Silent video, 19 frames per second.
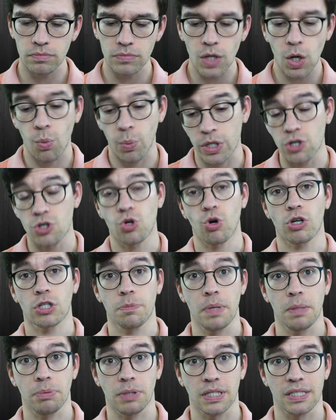When you talk to
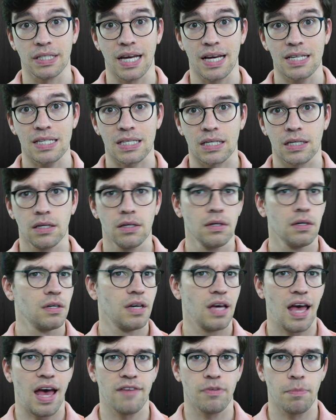people on the desk,
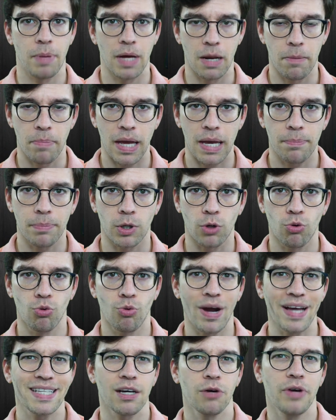have a pen and paper,
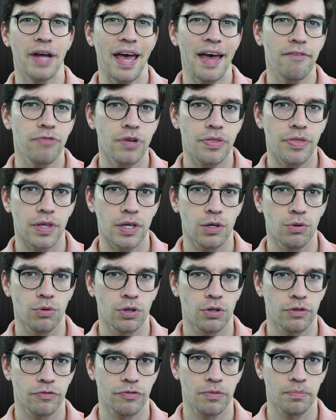write down everything you
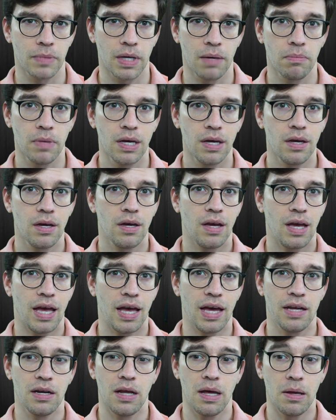learned from them,
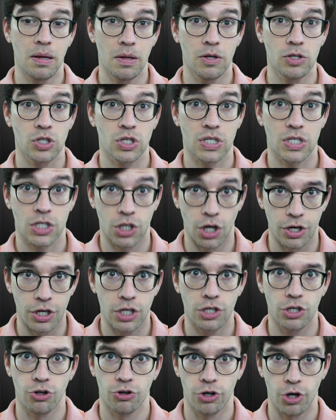and study
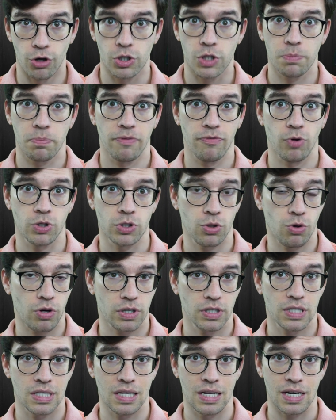your notes before talking
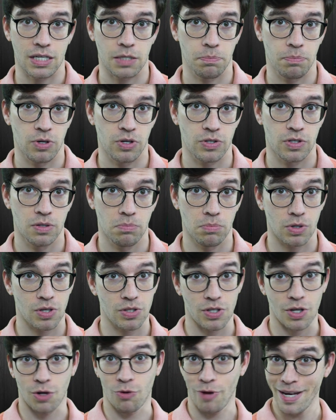to the next person. Because
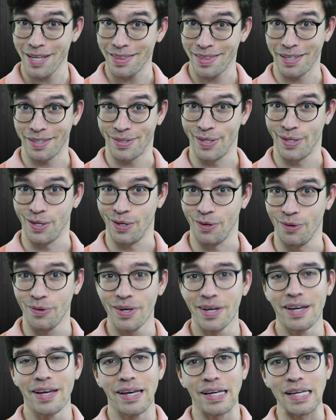a great thing to do
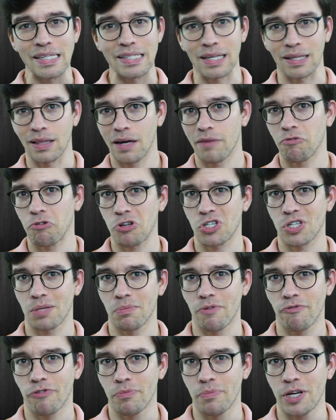is to leverage some
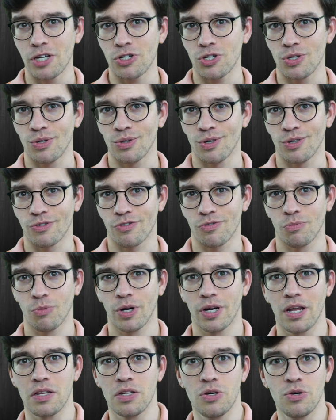information you learned from one
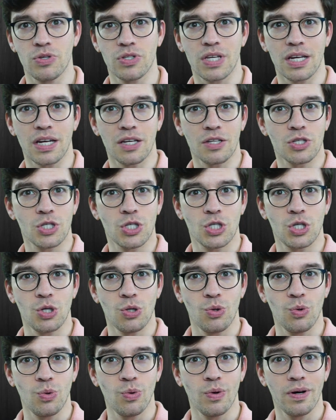and use it
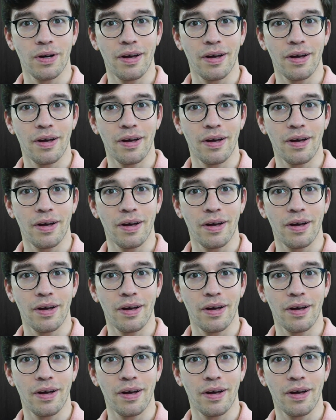to